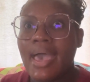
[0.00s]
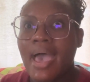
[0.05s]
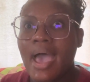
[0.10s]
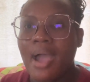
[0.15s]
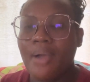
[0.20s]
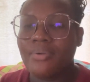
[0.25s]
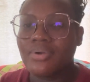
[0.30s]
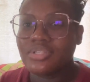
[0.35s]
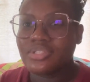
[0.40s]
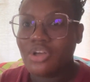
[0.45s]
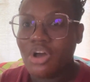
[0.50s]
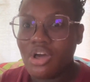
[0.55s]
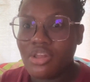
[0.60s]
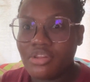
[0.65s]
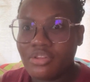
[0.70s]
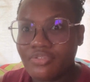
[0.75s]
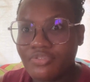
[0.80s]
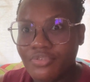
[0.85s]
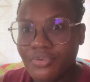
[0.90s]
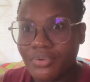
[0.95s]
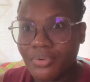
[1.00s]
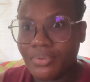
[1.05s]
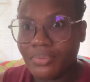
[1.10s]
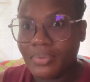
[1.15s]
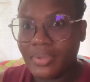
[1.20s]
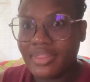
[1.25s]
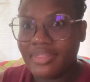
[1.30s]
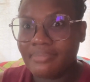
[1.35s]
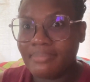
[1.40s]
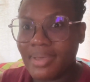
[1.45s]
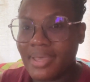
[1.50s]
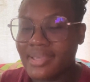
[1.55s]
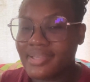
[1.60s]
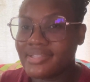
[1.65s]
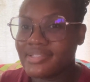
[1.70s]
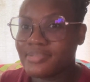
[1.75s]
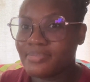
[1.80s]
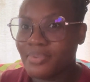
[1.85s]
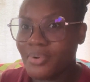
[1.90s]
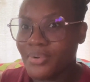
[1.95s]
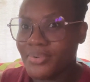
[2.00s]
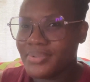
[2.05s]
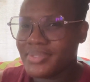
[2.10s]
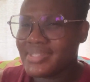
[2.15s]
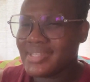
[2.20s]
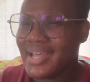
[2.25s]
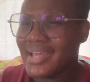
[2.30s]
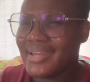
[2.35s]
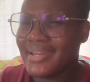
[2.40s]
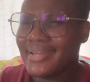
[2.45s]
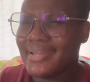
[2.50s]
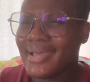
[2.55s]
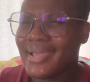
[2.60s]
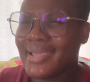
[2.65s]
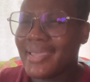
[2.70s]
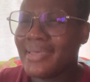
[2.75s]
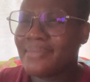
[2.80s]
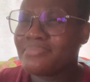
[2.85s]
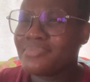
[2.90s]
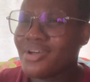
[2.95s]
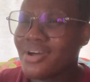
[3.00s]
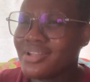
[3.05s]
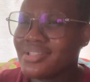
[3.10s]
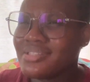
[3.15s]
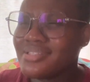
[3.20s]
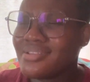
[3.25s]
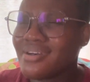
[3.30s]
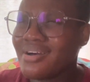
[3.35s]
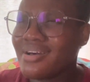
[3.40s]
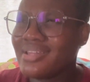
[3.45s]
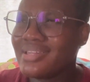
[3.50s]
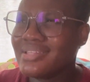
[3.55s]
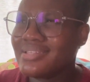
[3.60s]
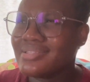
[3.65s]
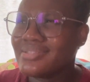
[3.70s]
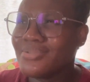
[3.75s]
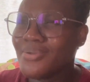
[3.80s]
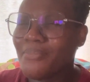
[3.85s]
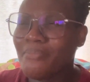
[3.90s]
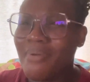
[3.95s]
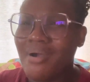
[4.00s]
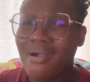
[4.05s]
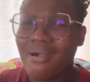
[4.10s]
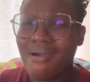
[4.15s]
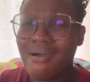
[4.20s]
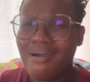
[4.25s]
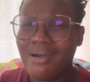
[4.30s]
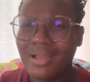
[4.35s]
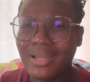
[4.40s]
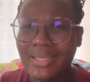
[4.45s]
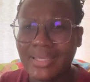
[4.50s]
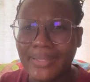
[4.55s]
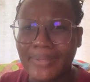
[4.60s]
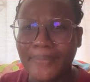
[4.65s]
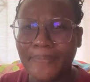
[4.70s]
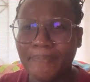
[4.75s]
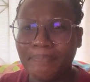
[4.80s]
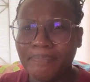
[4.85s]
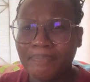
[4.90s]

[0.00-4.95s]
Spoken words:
I was on the phone with my spouse, and I kept on saw this number calling